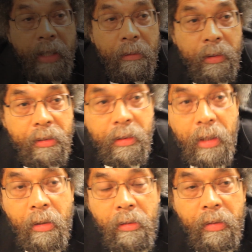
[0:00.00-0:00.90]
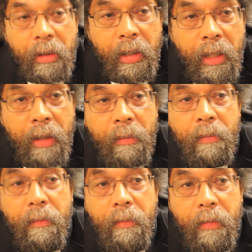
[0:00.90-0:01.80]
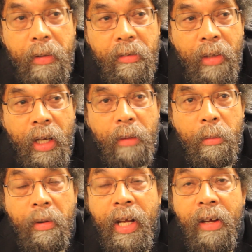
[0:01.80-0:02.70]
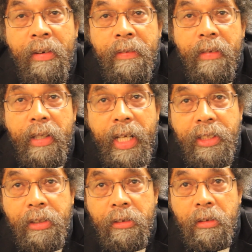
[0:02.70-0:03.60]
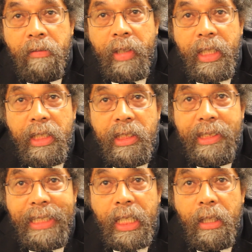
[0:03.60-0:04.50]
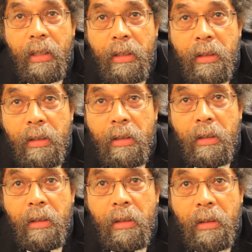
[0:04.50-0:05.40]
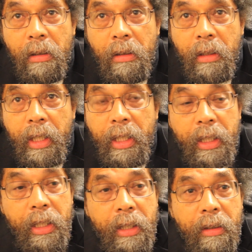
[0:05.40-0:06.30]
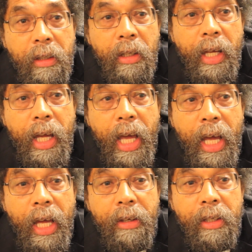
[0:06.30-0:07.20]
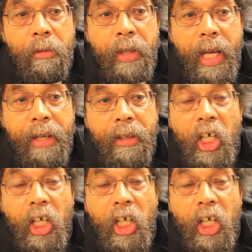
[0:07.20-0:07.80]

Edward Snowden John Brown of the National Surveillance State, that he had